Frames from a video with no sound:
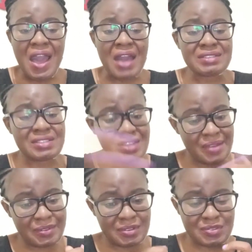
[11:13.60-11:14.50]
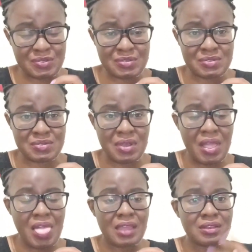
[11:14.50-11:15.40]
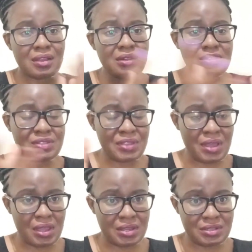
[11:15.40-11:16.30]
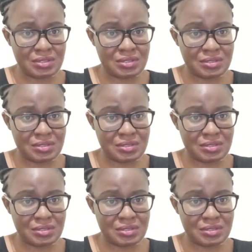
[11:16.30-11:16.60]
Has it happened to you? Not that,